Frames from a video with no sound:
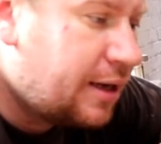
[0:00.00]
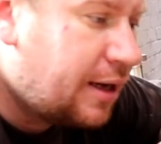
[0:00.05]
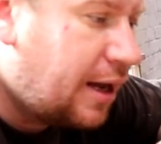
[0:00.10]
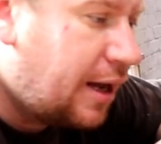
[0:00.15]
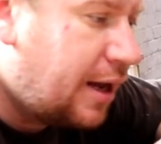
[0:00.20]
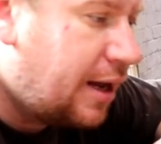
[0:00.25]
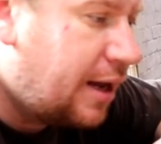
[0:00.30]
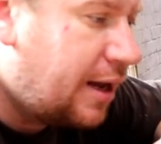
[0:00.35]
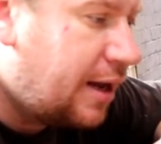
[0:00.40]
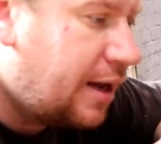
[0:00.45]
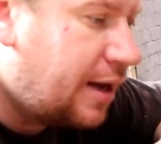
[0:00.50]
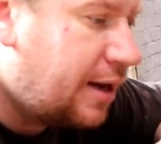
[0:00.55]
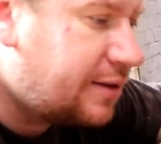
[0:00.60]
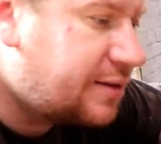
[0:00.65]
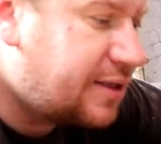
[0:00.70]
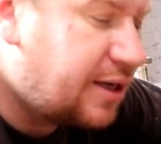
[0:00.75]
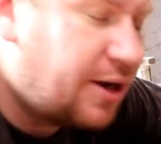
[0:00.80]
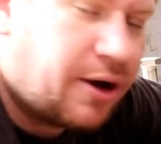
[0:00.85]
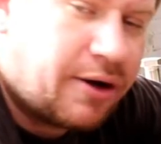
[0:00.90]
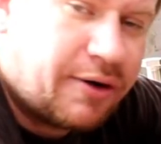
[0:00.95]
uh,
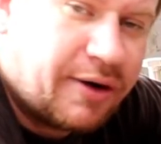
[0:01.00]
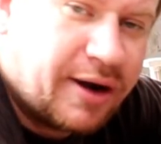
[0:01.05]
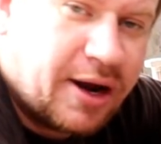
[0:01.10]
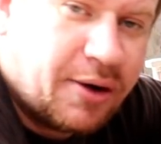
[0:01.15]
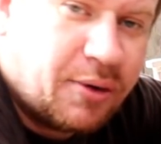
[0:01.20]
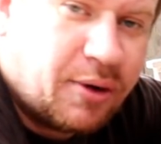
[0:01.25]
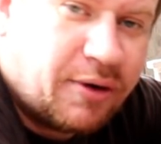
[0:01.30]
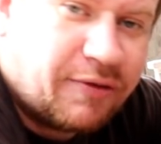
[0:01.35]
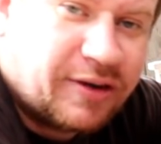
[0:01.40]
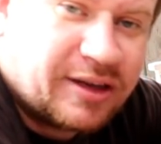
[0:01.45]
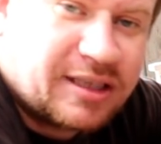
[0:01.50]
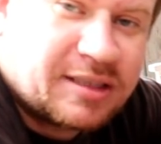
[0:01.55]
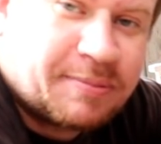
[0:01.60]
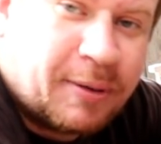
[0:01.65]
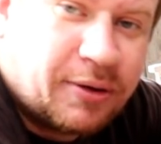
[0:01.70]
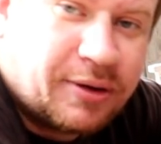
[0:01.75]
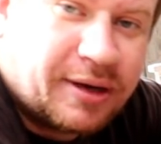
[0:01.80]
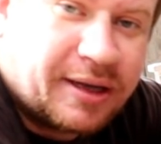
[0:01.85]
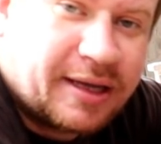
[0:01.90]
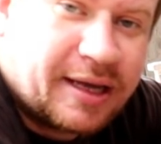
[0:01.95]
scenario of
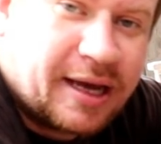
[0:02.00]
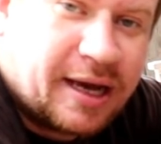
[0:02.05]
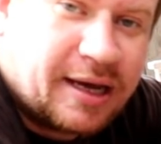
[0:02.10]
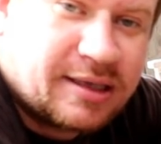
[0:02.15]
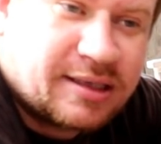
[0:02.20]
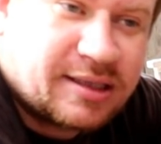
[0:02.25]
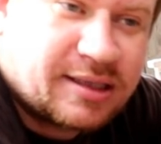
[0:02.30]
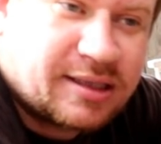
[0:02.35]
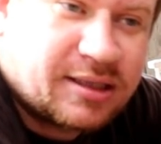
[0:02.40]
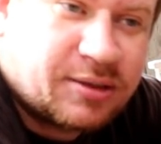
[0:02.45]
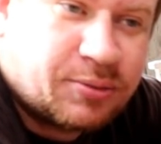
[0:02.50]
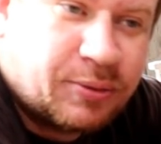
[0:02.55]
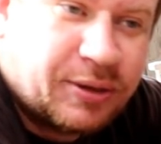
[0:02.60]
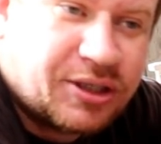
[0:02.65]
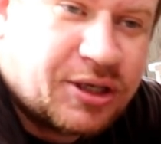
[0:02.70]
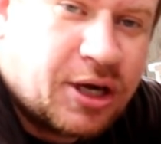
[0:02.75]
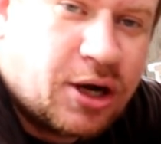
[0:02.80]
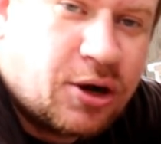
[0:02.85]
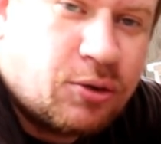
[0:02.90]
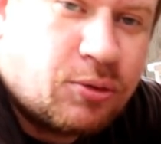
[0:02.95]
exploding casks
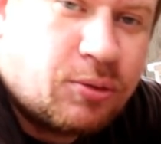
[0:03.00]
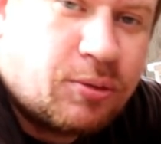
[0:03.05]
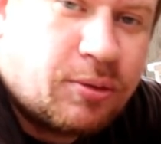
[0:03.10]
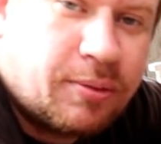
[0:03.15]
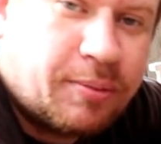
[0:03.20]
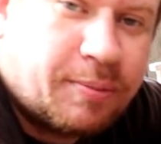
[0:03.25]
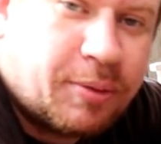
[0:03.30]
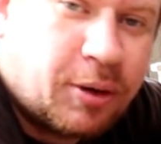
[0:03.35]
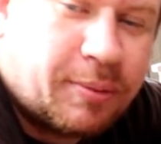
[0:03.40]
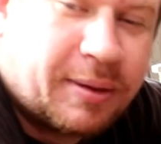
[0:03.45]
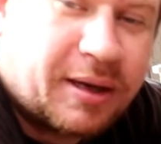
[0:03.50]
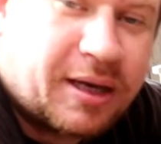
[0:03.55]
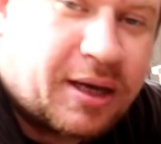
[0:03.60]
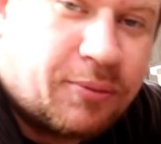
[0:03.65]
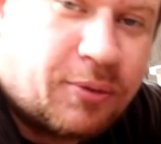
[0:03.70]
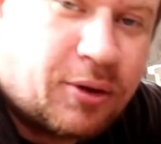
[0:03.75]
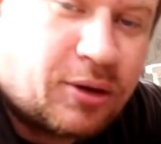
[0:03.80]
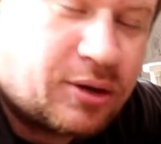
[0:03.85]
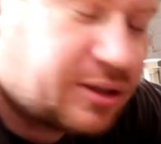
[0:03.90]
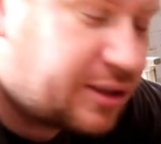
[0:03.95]
which no
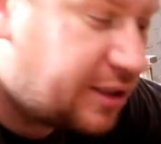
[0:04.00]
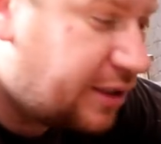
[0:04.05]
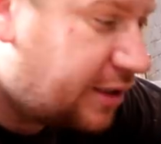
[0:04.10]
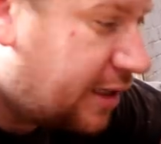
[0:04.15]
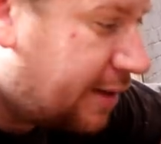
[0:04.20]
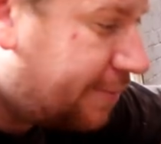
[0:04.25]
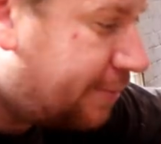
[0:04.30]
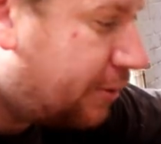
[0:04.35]
publican wants in their